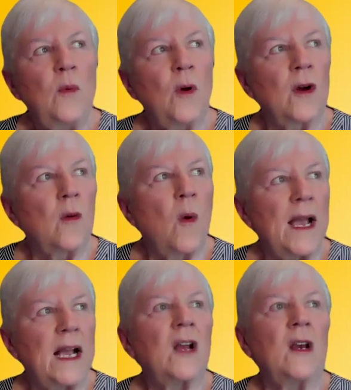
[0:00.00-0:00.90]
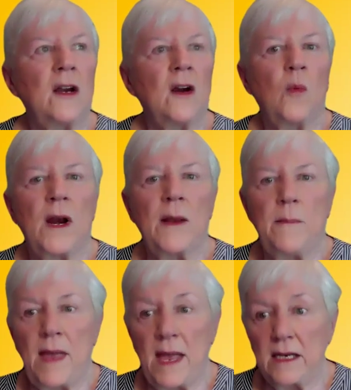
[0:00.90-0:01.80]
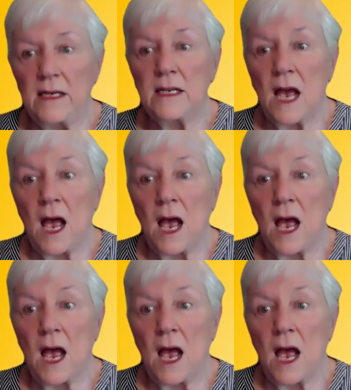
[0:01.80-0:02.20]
weren't quite clear what it meant.